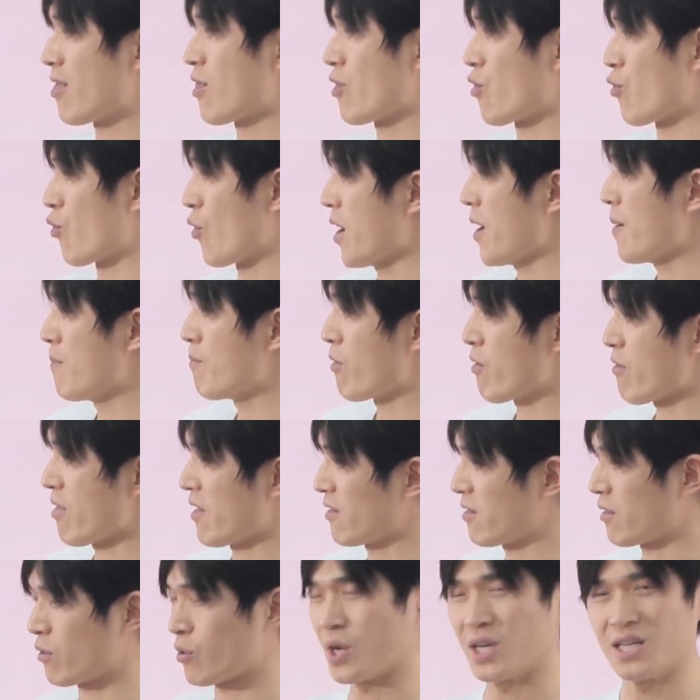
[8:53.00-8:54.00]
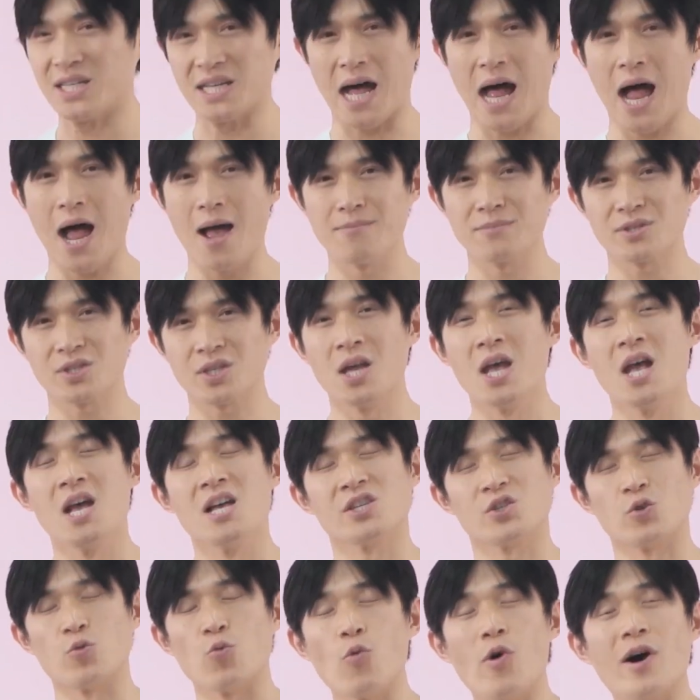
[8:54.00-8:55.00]
3 more than 3 times.
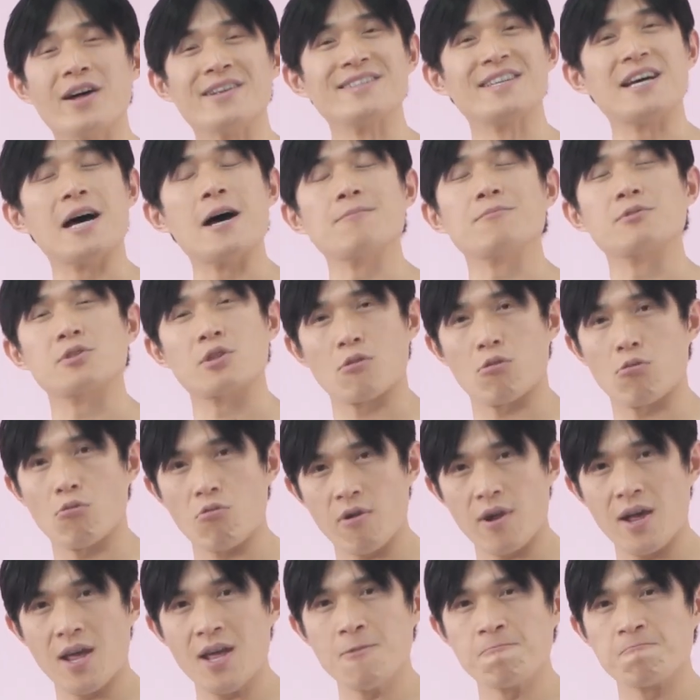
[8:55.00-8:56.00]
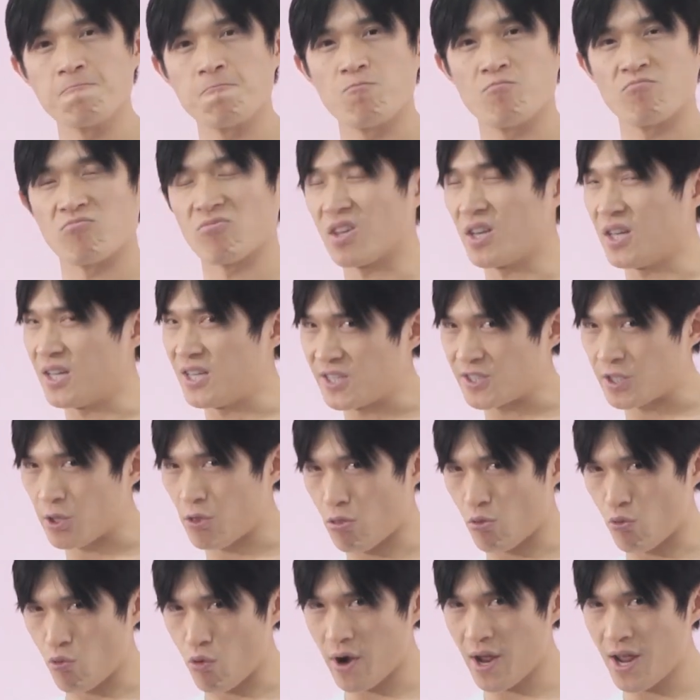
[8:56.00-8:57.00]
So 1 times 3 is
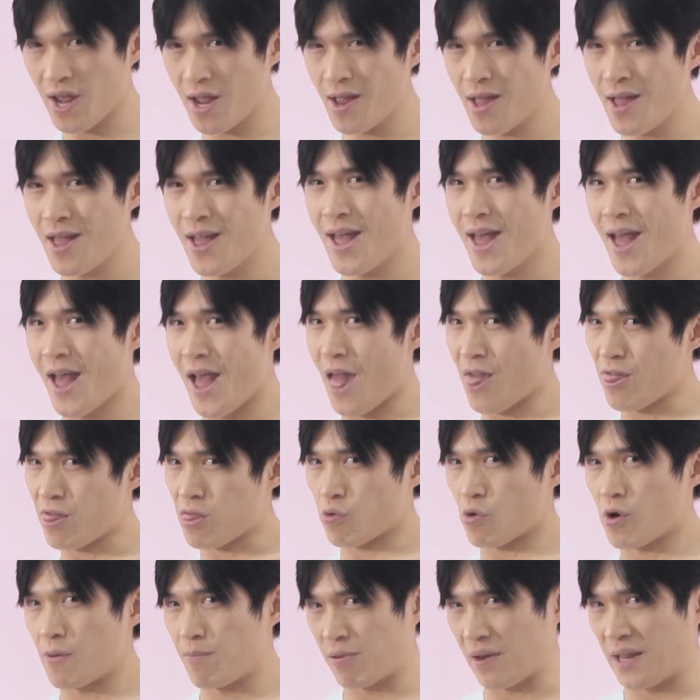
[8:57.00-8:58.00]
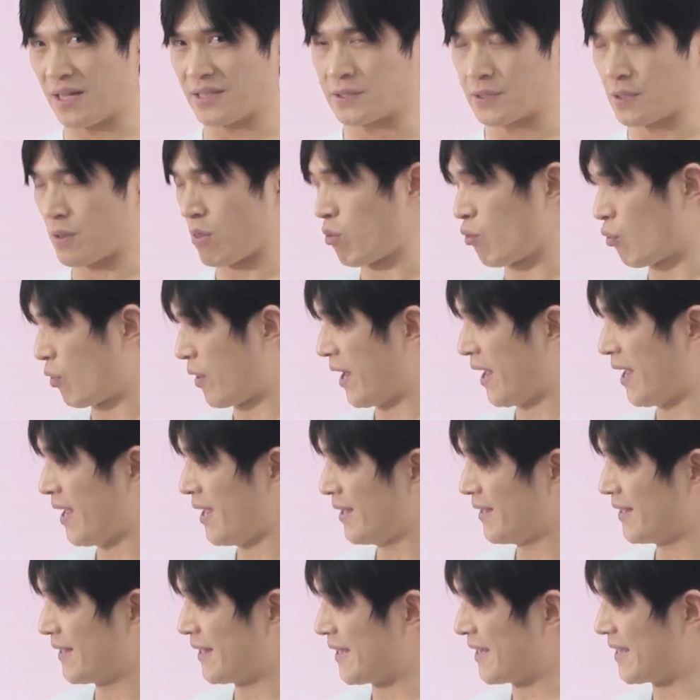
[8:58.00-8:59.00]
3, and 3 plus
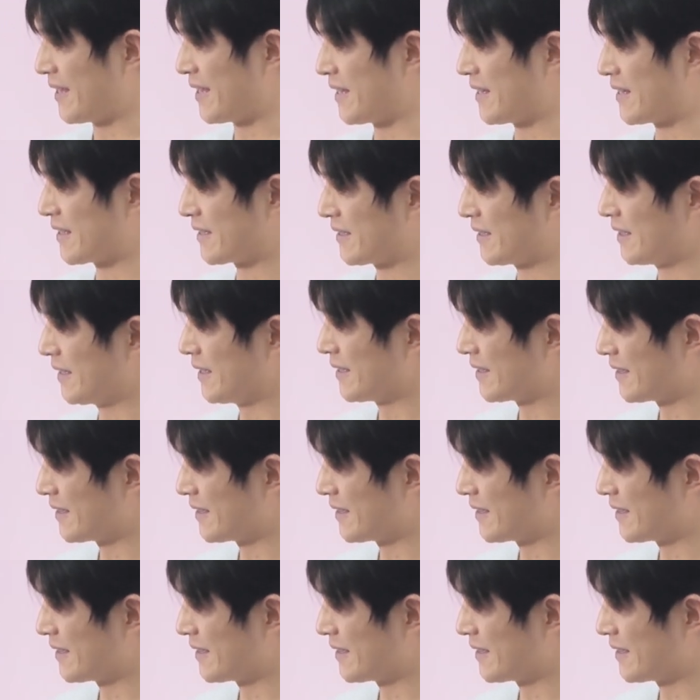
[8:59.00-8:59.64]
3 is